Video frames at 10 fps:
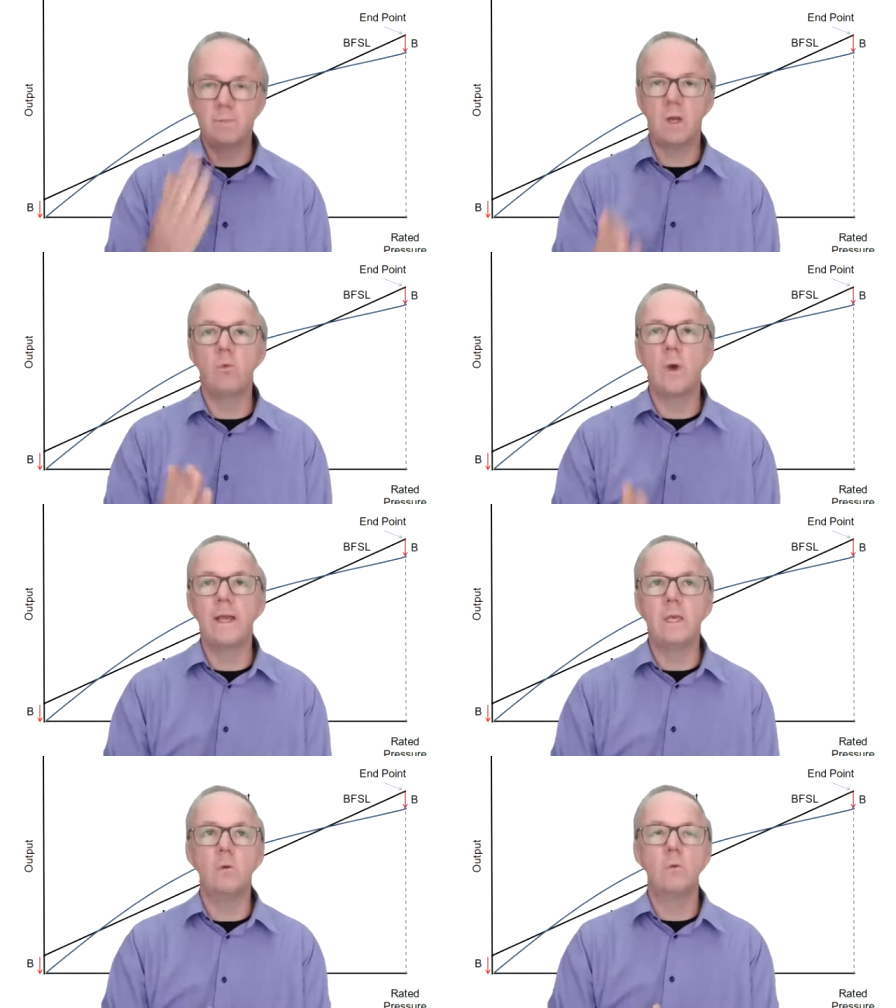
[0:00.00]
of
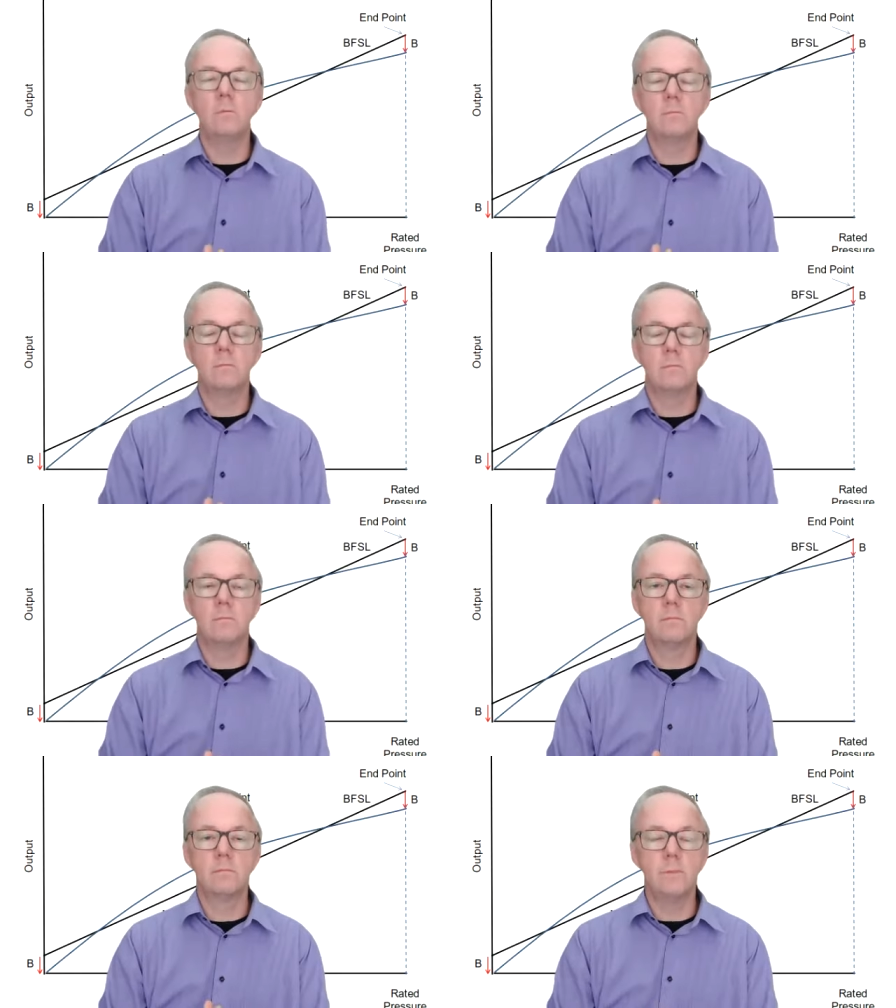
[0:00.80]
where you
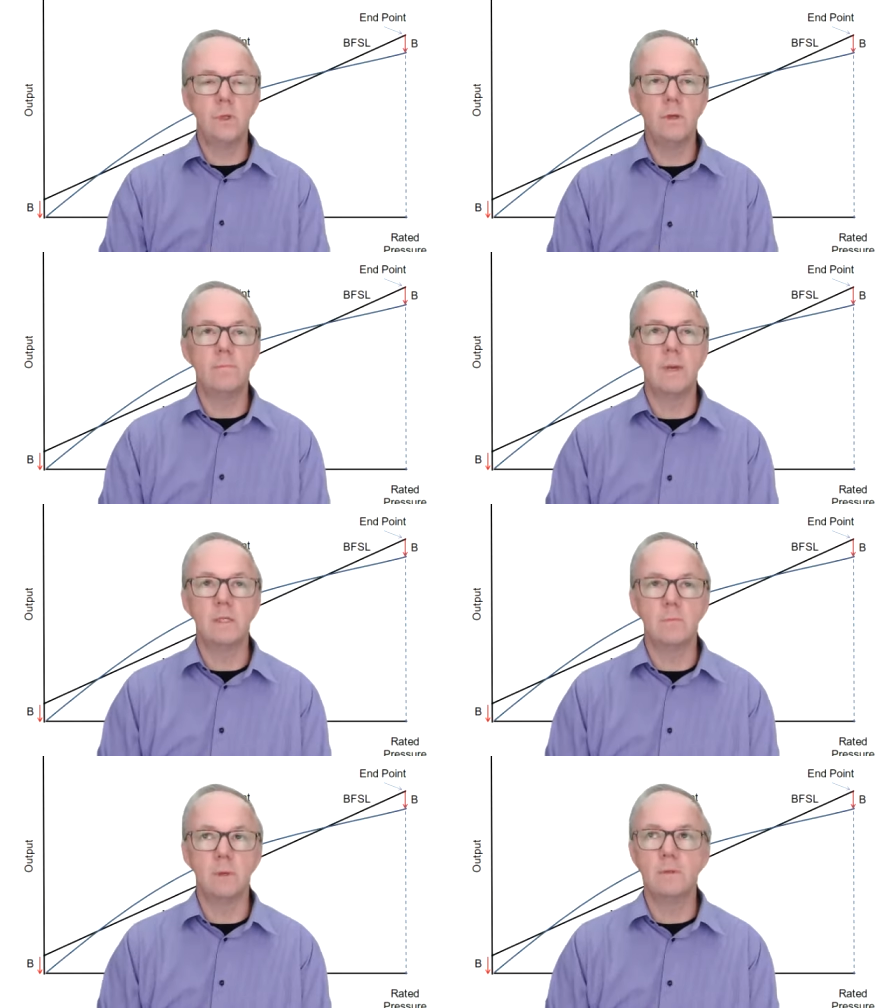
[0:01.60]
do your
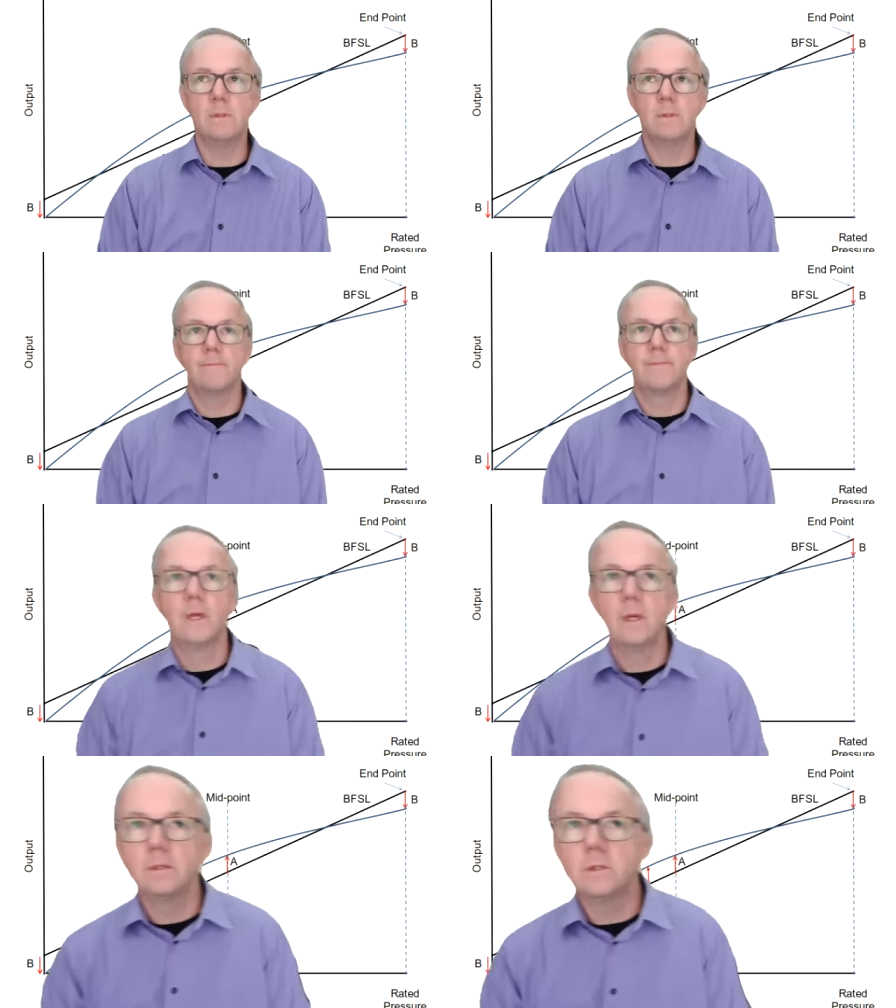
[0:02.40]
measurements,
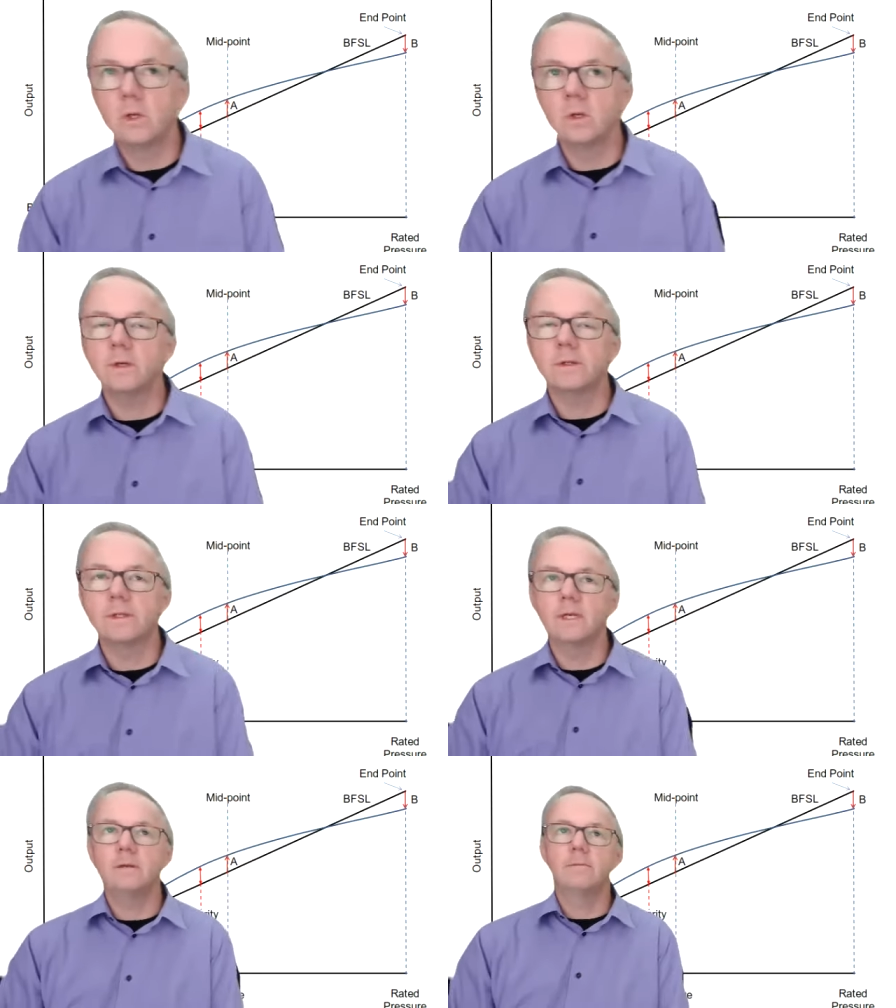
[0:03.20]
so look at
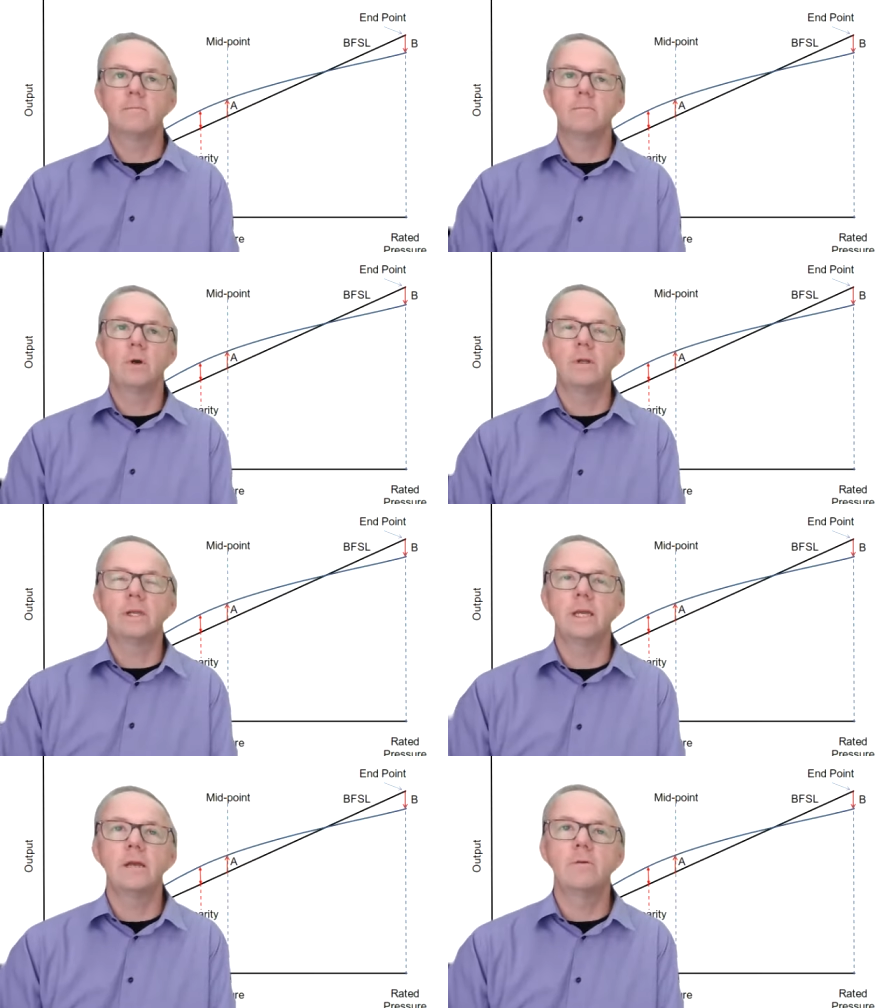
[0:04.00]
the point
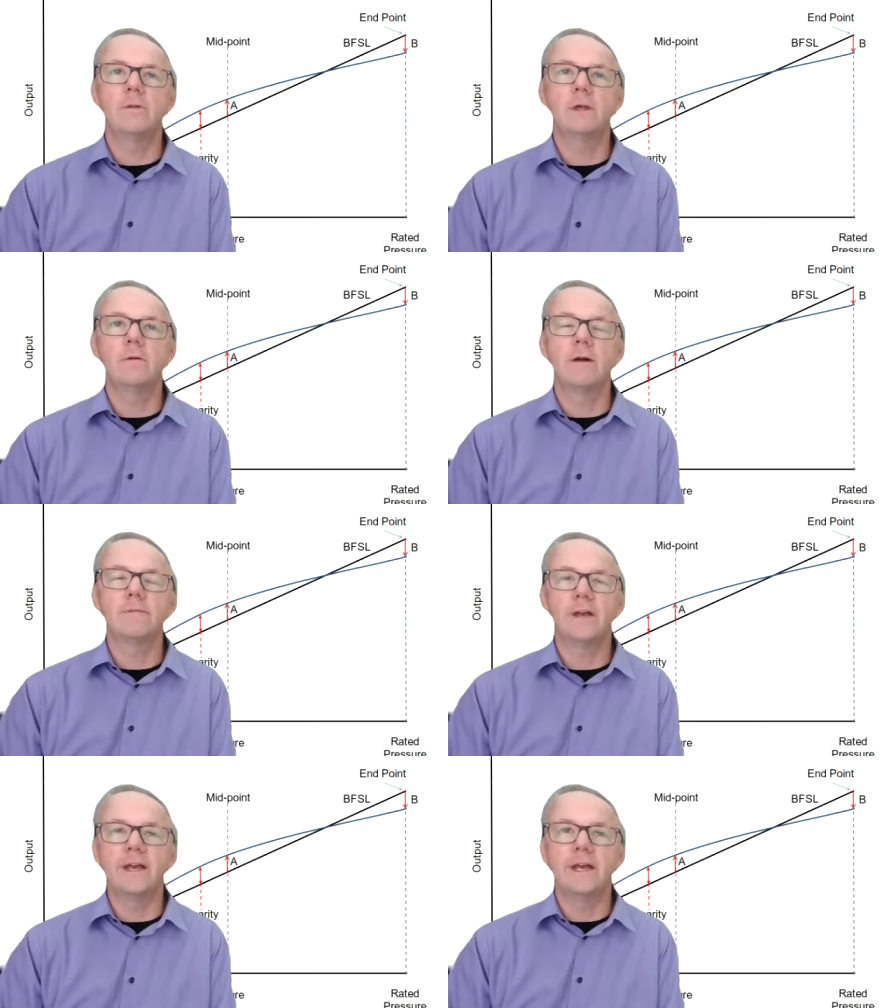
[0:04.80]
here on the graph
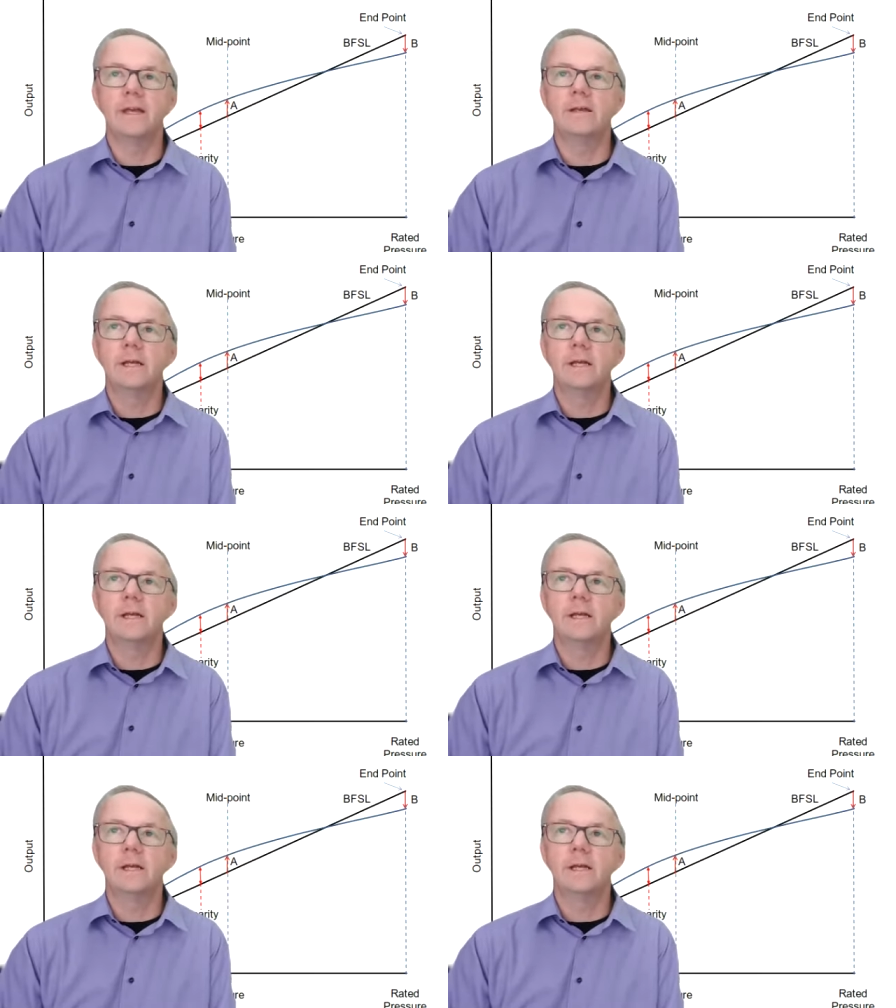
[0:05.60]
A,